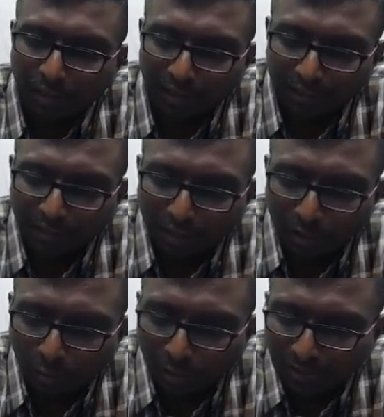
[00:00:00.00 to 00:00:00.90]
correct
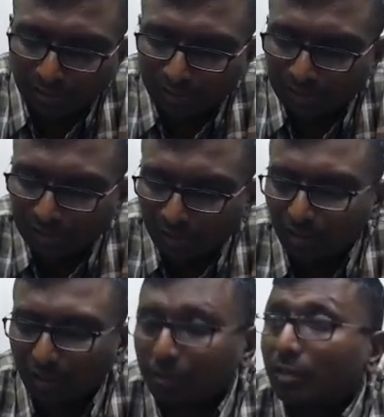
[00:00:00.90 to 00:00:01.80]
what is this sir
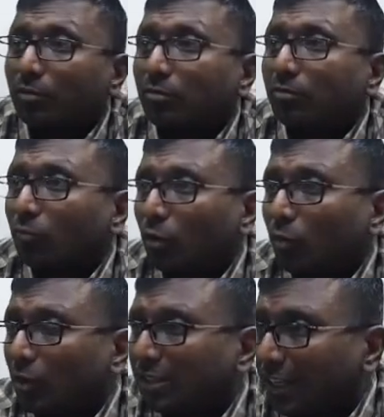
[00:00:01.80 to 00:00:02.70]
i mean wh what is